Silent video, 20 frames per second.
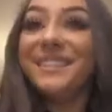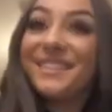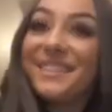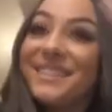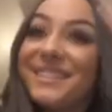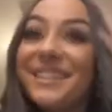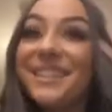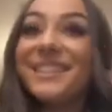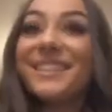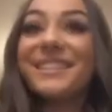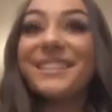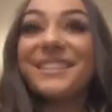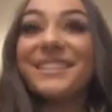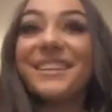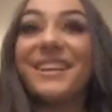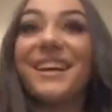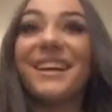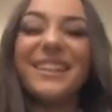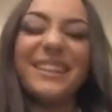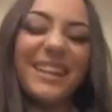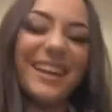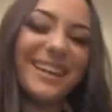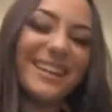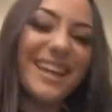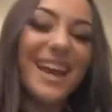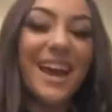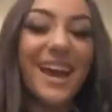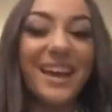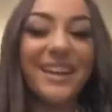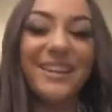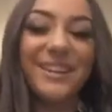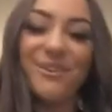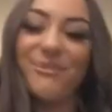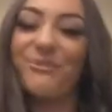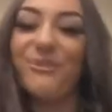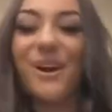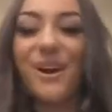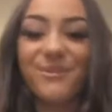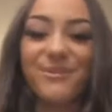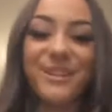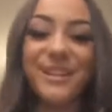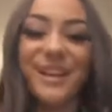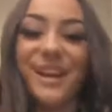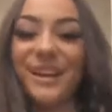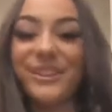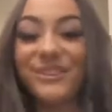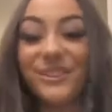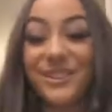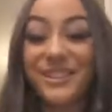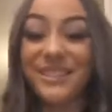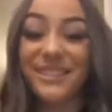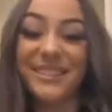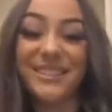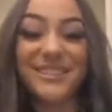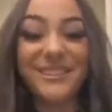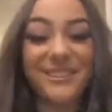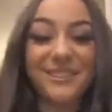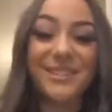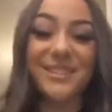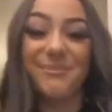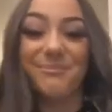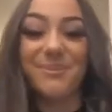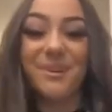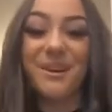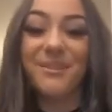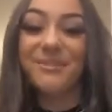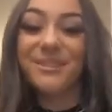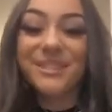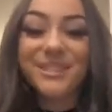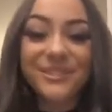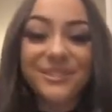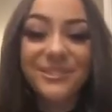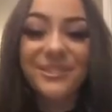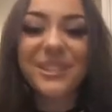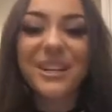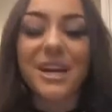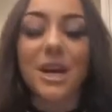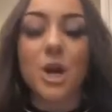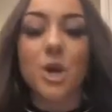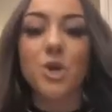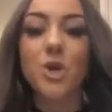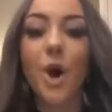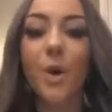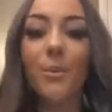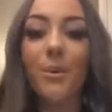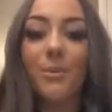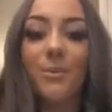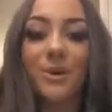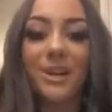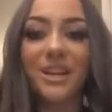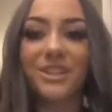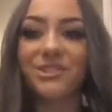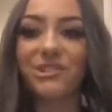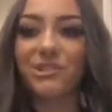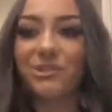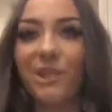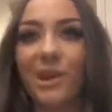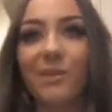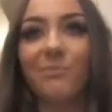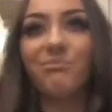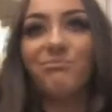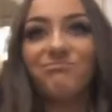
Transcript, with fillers: six and like at year five, when you had those discos in primary school, no one would actually like